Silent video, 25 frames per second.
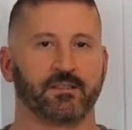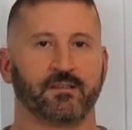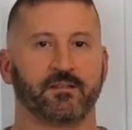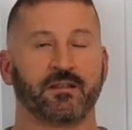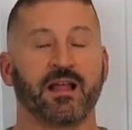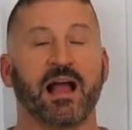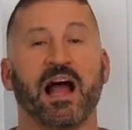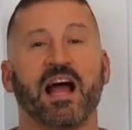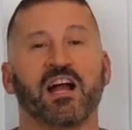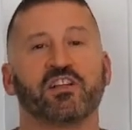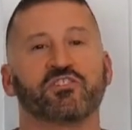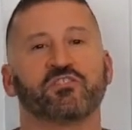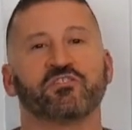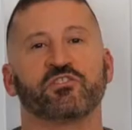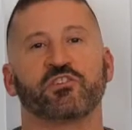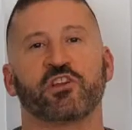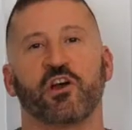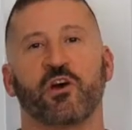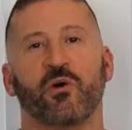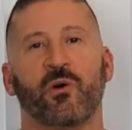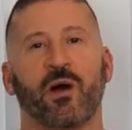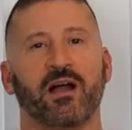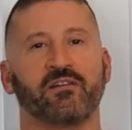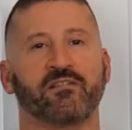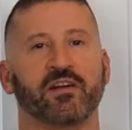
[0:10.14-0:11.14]
As you
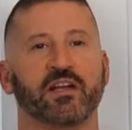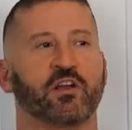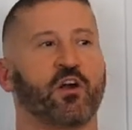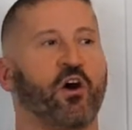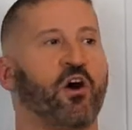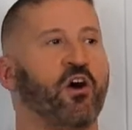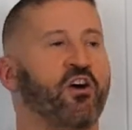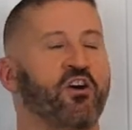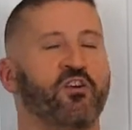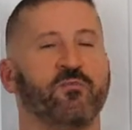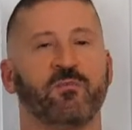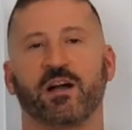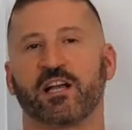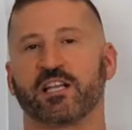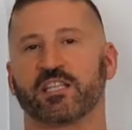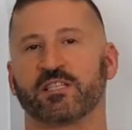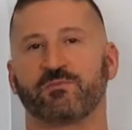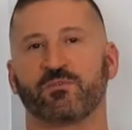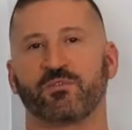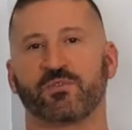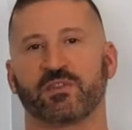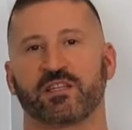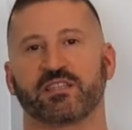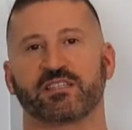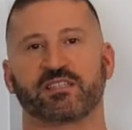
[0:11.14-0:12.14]
know, I like all of my
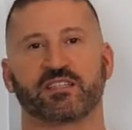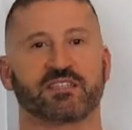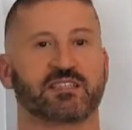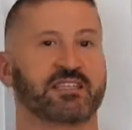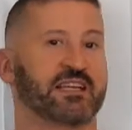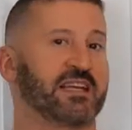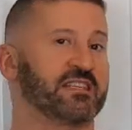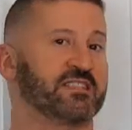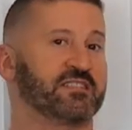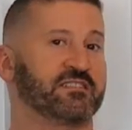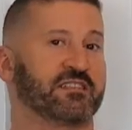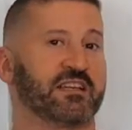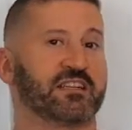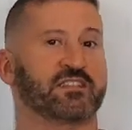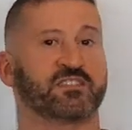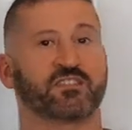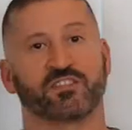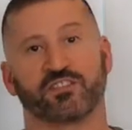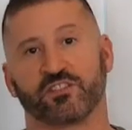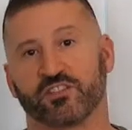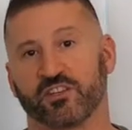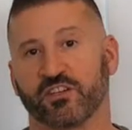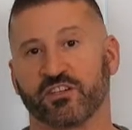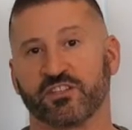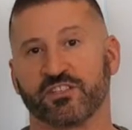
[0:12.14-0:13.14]
smoothies to taste like
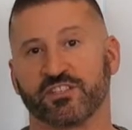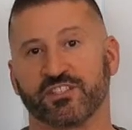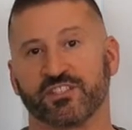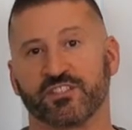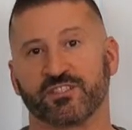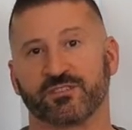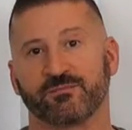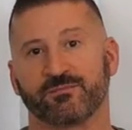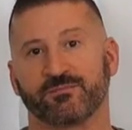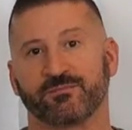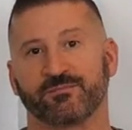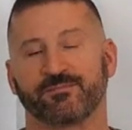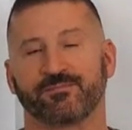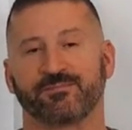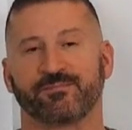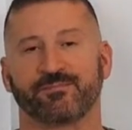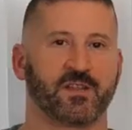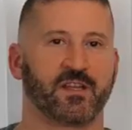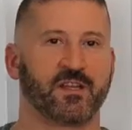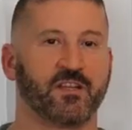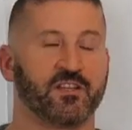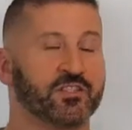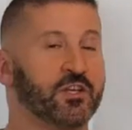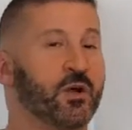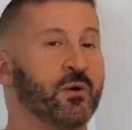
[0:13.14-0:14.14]
desserts.
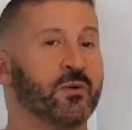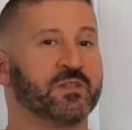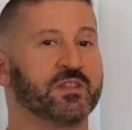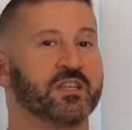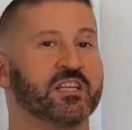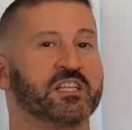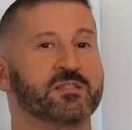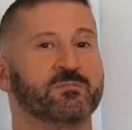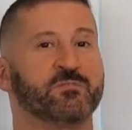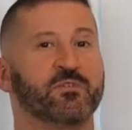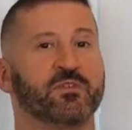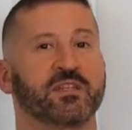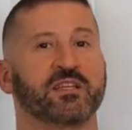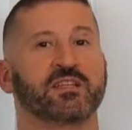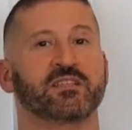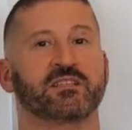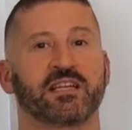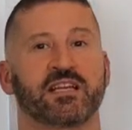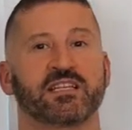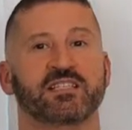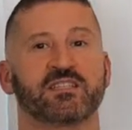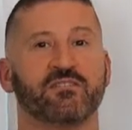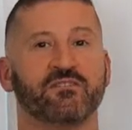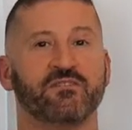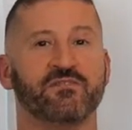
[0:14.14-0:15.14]
So this smoothie
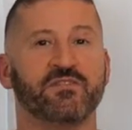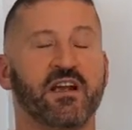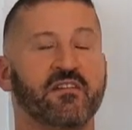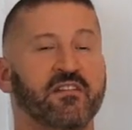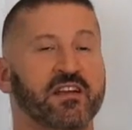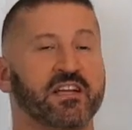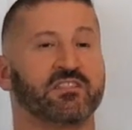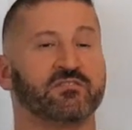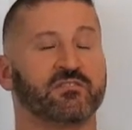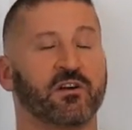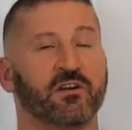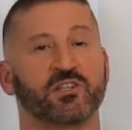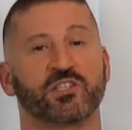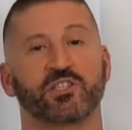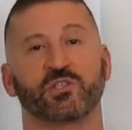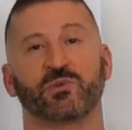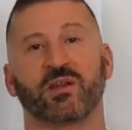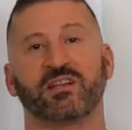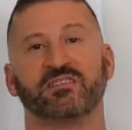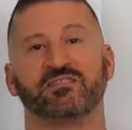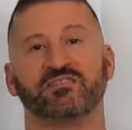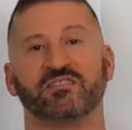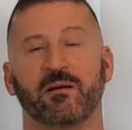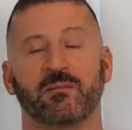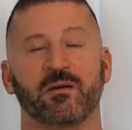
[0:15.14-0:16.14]
tastes very close to
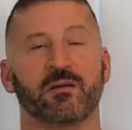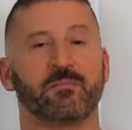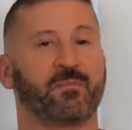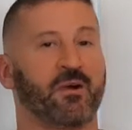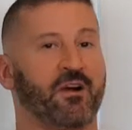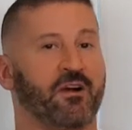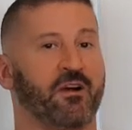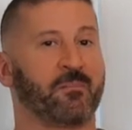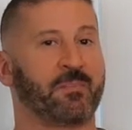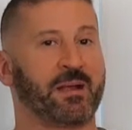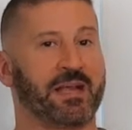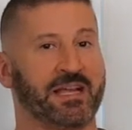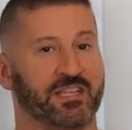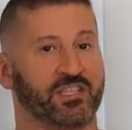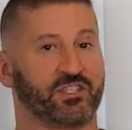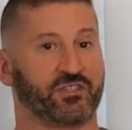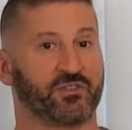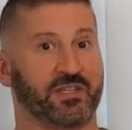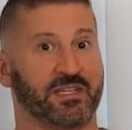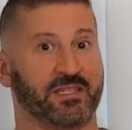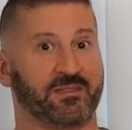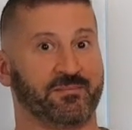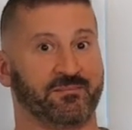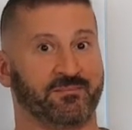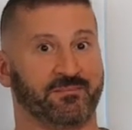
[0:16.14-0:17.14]
a lemon bar
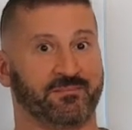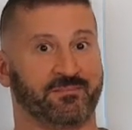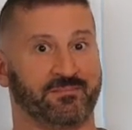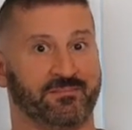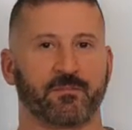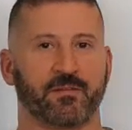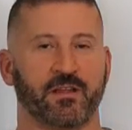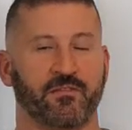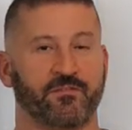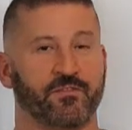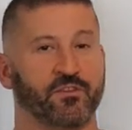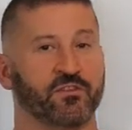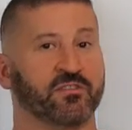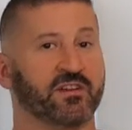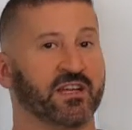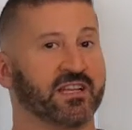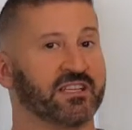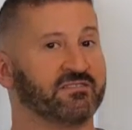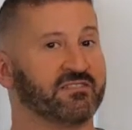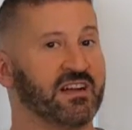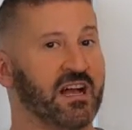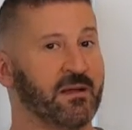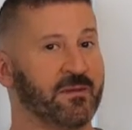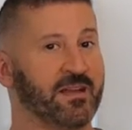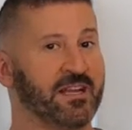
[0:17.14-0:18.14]
pastry. If you
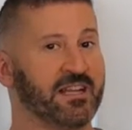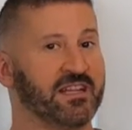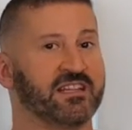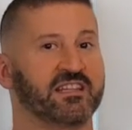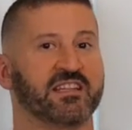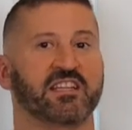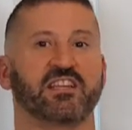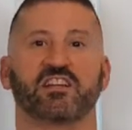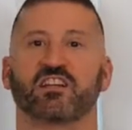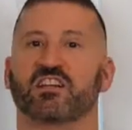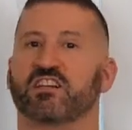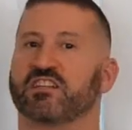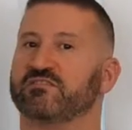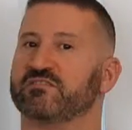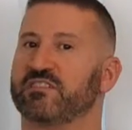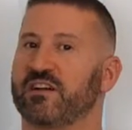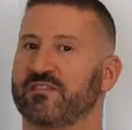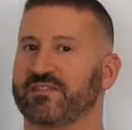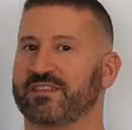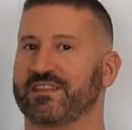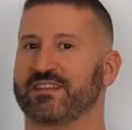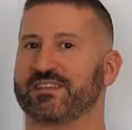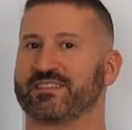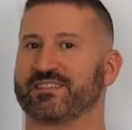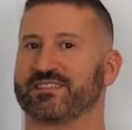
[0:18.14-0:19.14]
like lemon, then you're gonna
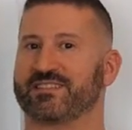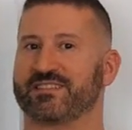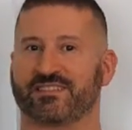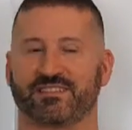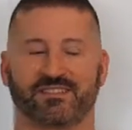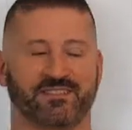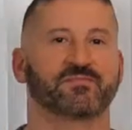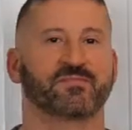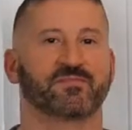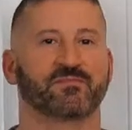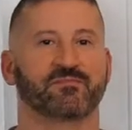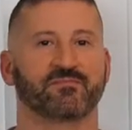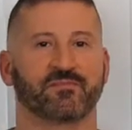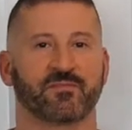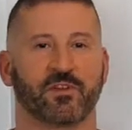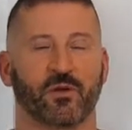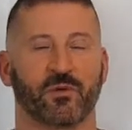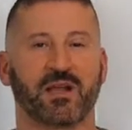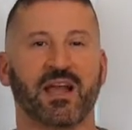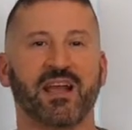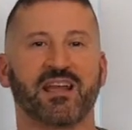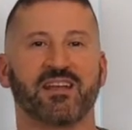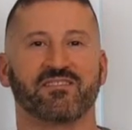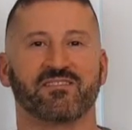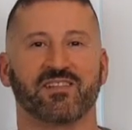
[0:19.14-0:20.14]
love this.
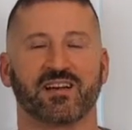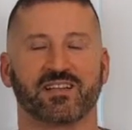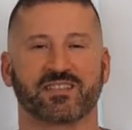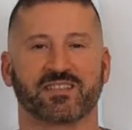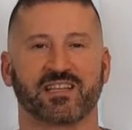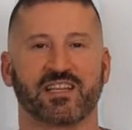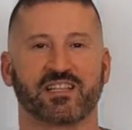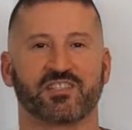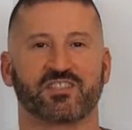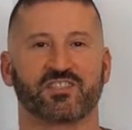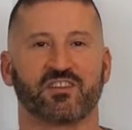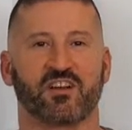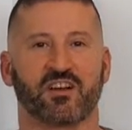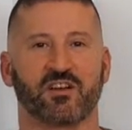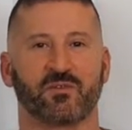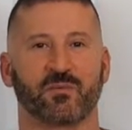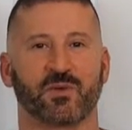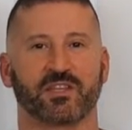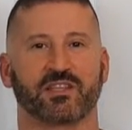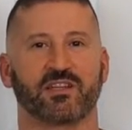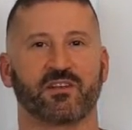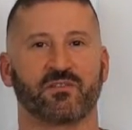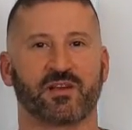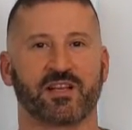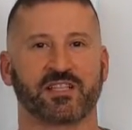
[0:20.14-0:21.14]
Okay, let's get started
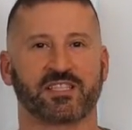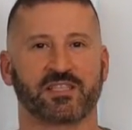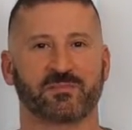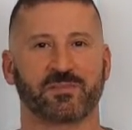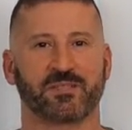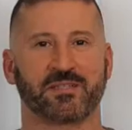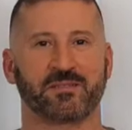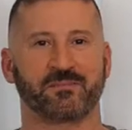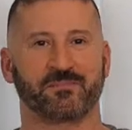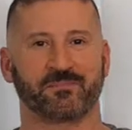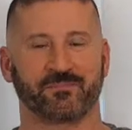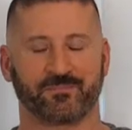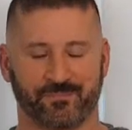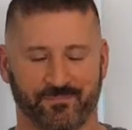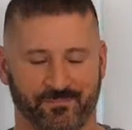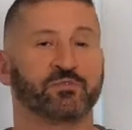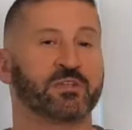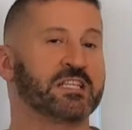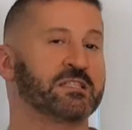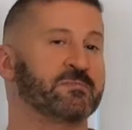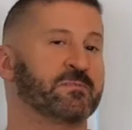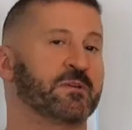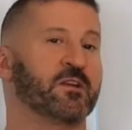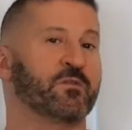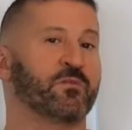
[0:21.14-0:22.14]
with our recipe.
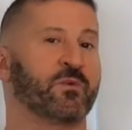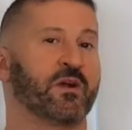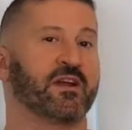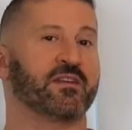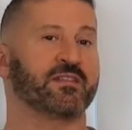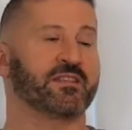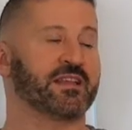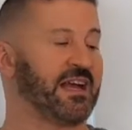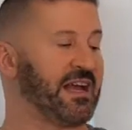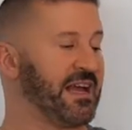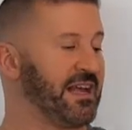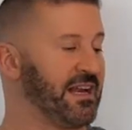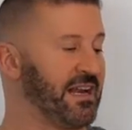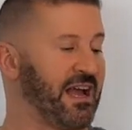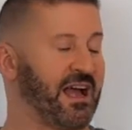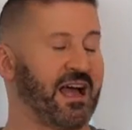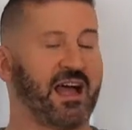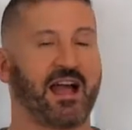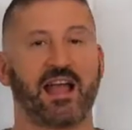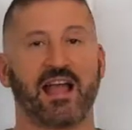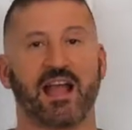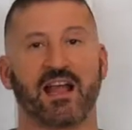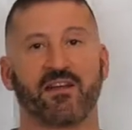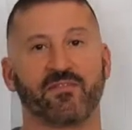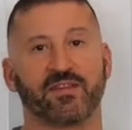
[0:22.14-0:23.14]
Please be aware that
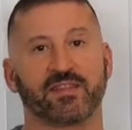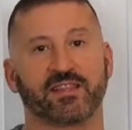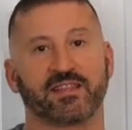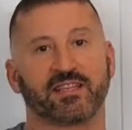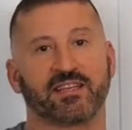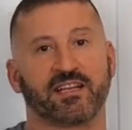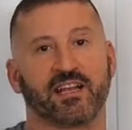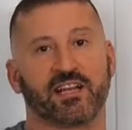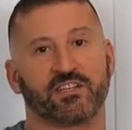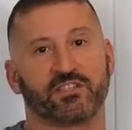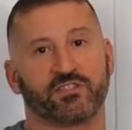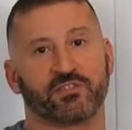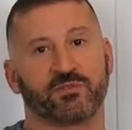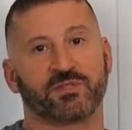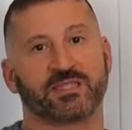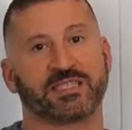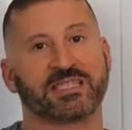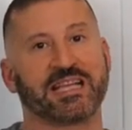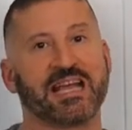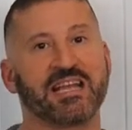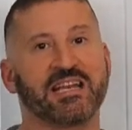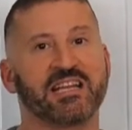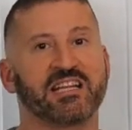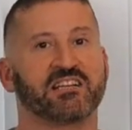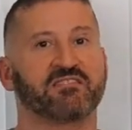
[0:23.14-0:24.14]
everything I do
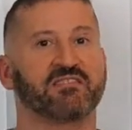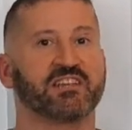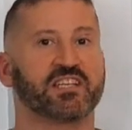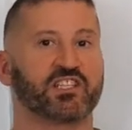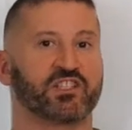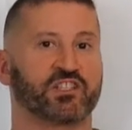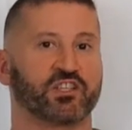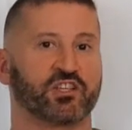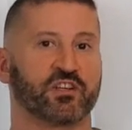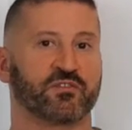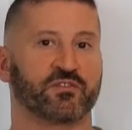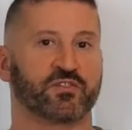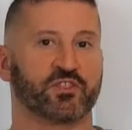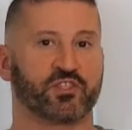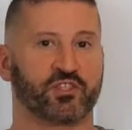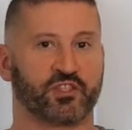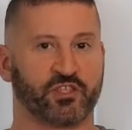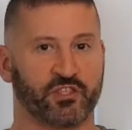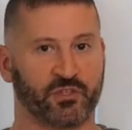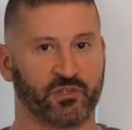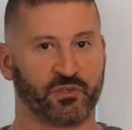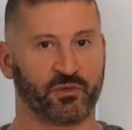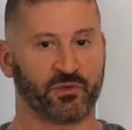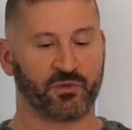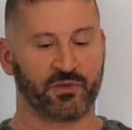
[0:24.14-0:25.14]
technically serves
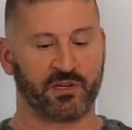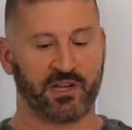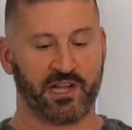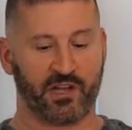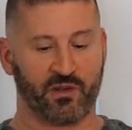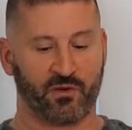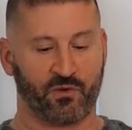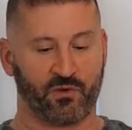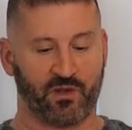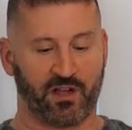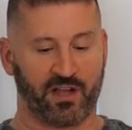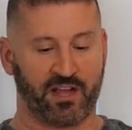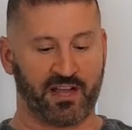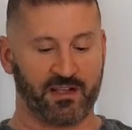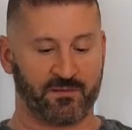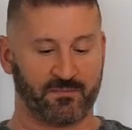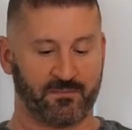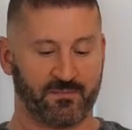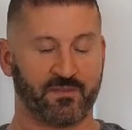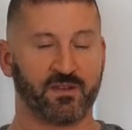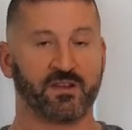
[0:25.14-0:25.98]
two. Now, I'm